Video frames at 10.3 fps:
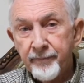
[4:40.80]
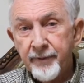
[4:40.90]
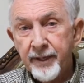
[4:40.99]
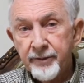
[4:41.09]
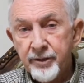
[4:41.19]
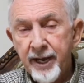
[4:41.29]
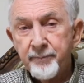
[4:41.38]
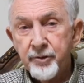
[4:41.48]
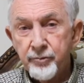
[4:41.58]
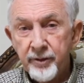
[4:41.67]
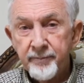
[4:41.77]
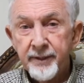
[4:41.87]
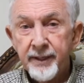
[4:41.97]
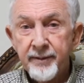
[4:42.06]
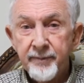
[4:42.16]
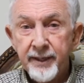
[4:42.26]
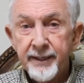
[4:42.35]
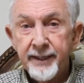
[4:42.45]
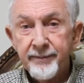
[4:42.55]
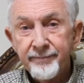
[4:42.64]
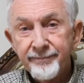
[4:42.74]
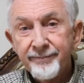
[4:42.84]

the type of treatment I'm getting.